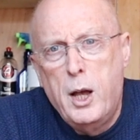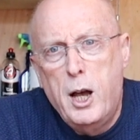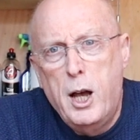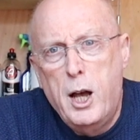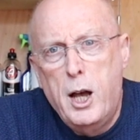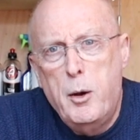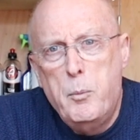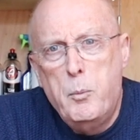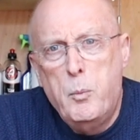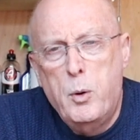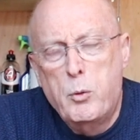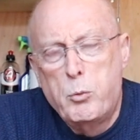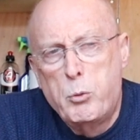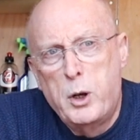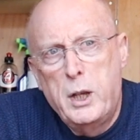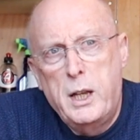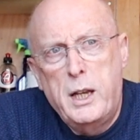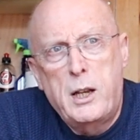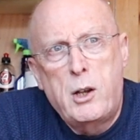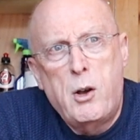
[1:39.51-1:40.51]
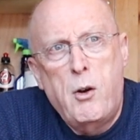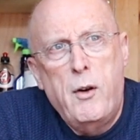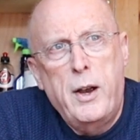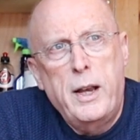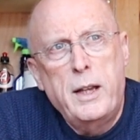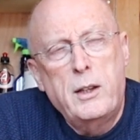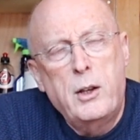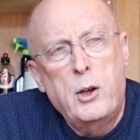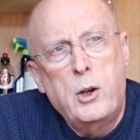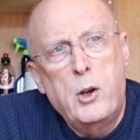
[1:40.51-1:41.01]
were really
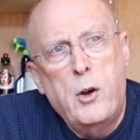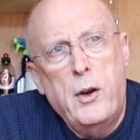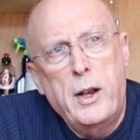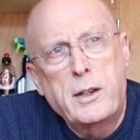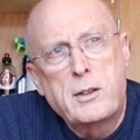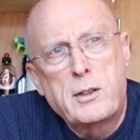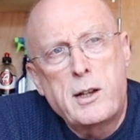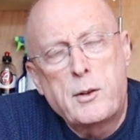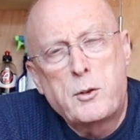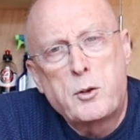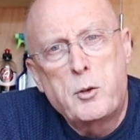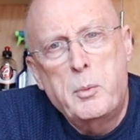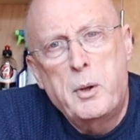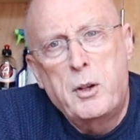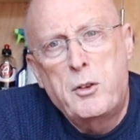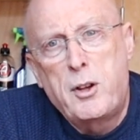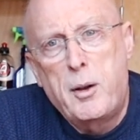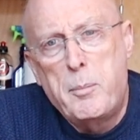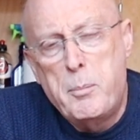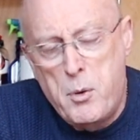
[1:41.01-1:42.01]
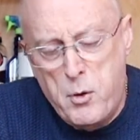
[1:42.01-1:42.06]
kind and got in touch with me and said,